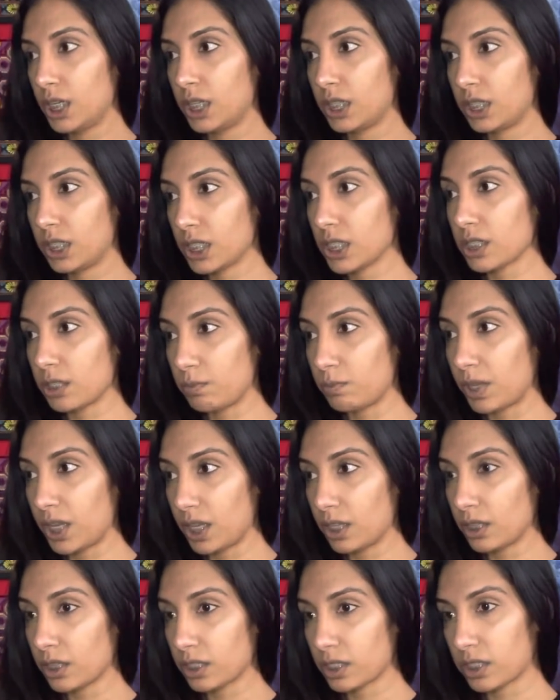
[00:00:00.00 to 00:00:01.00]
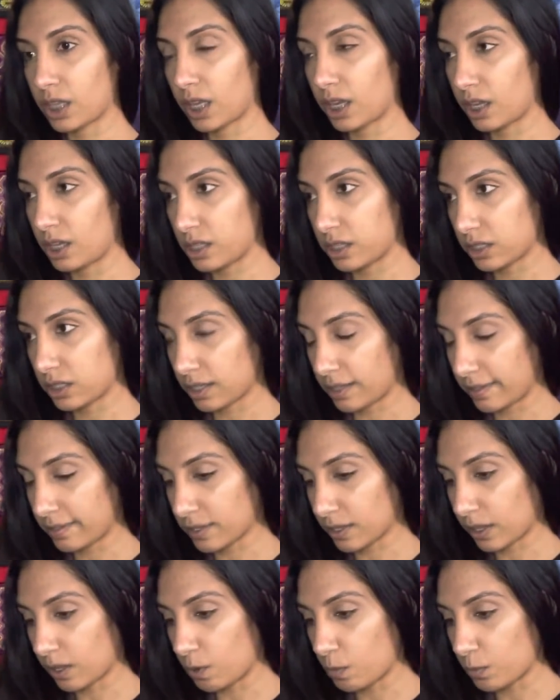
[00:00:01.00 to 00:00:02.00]
this to me looks like it's it's
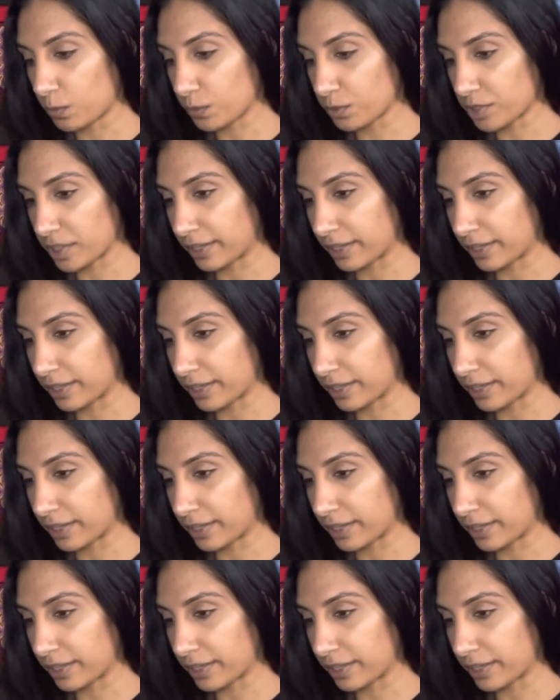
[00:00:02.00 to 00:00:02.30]
like almost